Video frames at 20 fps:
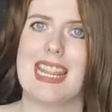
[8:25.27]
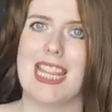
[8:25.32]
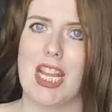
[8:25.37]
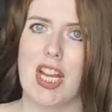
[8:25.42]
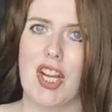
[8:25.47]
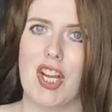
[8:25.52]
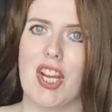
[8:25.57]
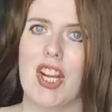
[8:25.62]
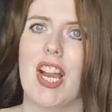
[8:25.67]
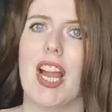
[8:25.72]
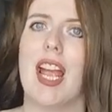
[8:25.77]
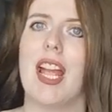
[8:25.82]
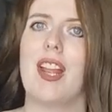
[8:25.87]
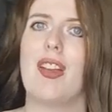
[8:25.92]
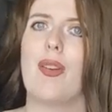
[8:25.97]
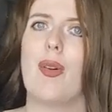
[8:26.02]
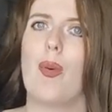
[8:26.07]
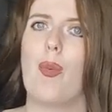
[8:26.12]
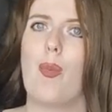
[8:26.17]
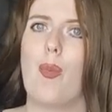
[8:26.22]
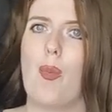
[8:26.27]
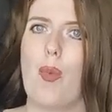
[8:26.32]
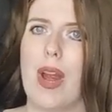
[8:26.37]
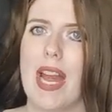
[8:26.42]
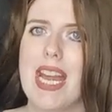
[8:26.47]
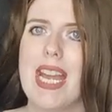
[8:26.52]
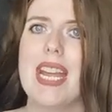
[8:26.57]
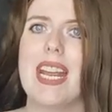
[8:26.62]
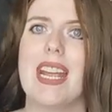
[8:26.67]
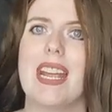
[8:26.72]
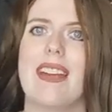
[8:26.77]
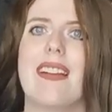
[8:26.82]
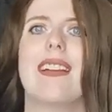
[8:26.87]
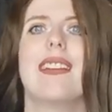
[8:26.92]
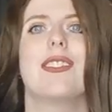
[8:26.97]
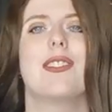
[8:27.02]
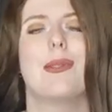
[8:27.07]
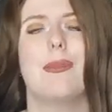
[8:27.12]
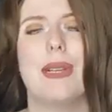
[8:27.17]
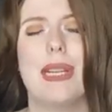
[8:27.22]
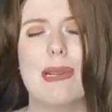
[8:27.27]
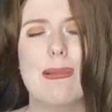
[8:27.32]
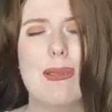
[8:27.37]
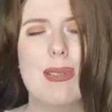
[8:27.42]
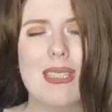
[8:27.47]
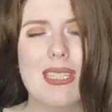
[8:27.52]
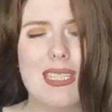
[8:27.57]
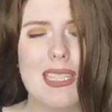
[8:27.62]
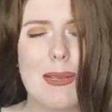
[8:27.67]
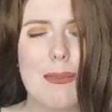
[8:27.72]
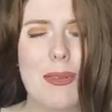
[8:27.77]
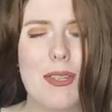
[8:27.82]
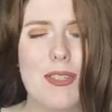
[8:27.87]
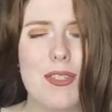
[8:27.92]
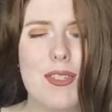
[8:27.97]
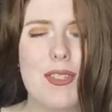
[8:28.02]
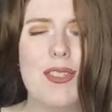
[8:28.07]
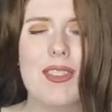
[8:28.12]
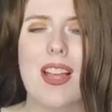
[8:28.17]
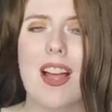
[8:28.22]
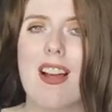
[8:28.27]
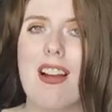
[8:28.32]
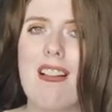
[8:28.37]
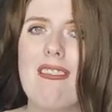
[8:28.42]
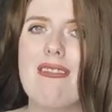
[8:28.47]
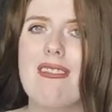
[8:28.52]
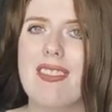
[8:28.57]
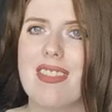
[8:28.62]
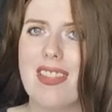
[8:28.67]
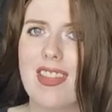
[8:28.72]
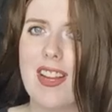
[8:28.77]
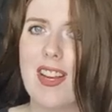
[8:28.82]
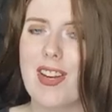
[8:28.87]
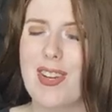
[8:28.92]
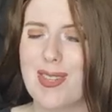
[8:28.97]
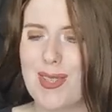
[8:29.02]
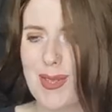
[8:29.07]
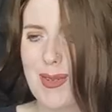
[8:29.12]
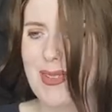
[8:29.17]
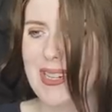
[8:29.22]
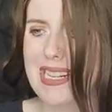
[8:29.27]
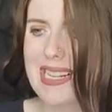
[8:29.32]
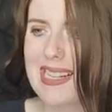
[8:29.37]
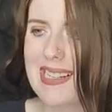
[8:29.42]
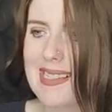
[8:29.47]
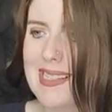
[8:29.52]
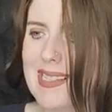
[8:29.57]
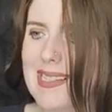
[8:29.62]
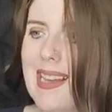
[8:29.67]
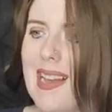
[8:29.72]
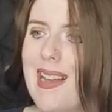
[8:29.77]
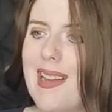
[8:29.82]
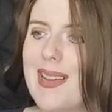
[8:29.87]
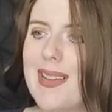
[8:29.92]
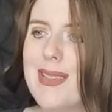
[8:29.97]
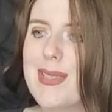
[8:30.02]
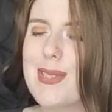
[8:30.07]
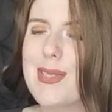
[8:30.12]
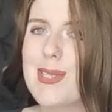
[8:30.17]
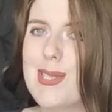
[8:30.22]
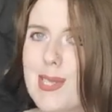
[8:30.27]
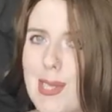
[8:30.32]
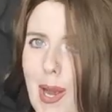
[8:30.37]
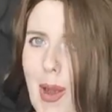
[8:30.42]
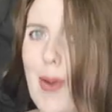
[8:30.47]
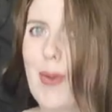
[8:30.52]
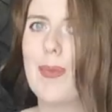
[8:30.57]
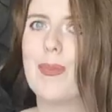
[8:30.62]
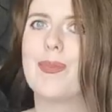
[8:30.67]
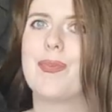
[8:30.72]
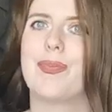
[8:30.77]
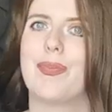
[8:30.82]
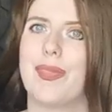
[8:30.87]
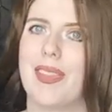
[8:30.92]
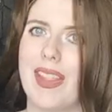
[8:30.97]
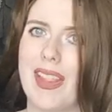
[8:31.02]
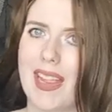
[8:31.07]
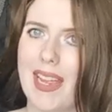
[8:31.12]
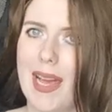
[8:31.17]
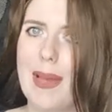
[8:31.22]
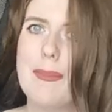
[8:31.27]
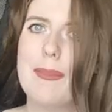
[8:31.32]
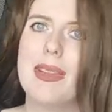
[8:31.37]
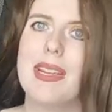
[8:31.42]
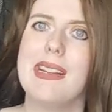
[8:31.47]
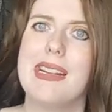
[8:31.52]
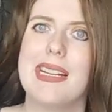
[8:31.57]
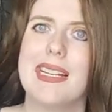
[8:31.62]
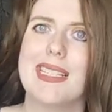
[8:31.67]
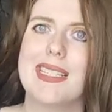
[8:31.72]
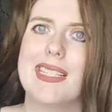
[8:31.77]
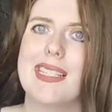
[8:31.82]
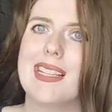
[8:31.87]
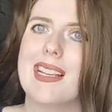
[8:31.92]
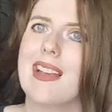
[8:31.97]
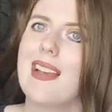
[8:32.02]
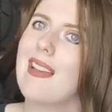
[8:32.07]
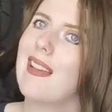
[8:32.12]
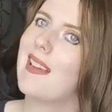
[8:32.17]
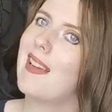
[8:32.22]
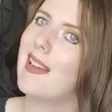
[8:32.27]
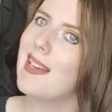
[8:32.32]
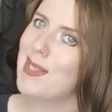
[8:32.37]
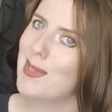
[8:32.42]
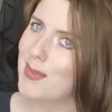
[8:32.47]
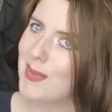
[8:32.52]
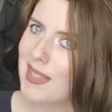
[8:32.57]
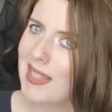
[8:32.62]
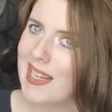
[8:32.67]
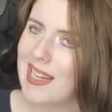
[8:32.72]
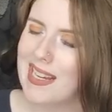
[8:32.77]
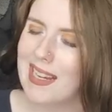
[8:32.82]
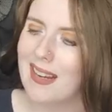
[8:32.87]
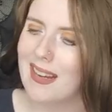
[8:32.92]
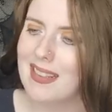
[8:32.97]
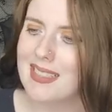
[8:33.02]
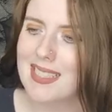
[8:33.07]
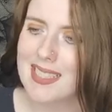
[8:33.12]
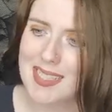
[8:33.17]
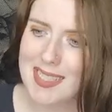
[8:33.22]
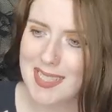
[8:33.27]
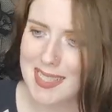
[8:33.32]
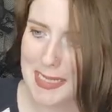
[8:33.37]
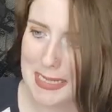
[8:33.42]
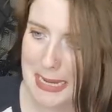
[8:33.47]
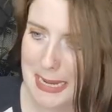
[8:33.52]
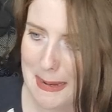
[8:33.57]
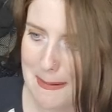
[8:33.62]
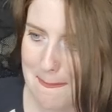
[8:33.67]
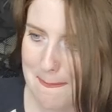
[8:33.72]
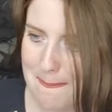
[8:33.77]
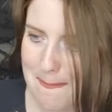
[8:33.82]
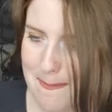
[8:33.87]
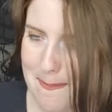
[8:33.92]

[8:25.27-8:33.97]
there and waiting to be able to take pictures of their screens. So that means, guess what he got to see?